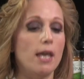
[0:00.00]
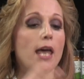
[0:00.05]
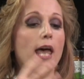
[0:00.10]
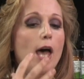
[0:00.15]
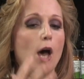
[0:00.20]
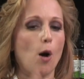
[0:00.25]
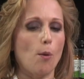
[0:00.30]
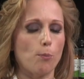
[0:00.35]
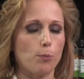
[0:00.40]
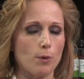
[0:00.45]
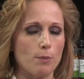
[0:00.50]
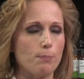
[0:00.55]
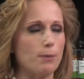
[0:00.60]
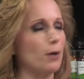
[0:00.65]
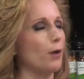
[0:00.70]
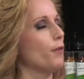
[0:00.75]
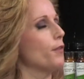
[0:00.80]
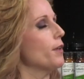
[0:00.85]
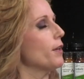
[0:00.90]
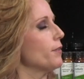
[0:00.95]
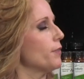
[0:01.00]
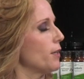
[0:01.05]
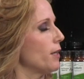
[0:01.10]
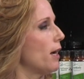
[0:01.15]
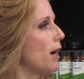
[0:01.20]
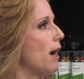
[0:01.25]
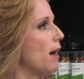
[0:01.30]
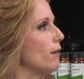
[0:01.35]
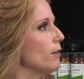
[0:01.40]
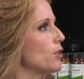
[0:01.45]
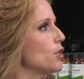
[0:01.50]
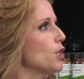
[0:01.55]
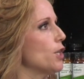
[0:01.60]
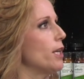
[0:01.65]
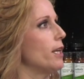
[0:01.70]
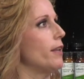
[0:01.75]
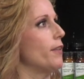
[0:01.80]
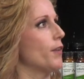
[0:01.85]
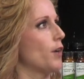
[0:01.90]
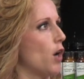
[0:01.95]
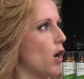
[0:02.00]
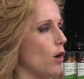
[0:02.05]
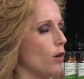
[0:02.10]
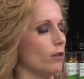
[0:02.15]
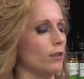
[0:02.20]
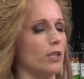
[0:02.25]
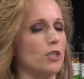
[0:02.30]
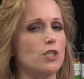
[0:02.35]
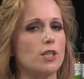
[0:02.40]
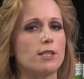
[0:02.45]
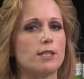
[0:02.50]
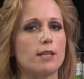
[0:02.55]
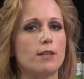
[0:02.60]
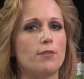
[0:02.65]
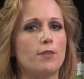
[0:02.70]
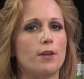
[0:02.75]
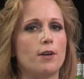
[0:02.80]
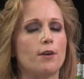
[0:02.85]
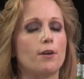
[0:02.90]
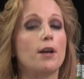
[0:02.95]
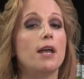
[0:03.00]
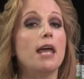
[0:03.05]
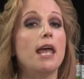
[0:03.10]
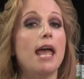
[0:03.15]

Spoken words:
help rebuild the collagen and the cartilage that's in there.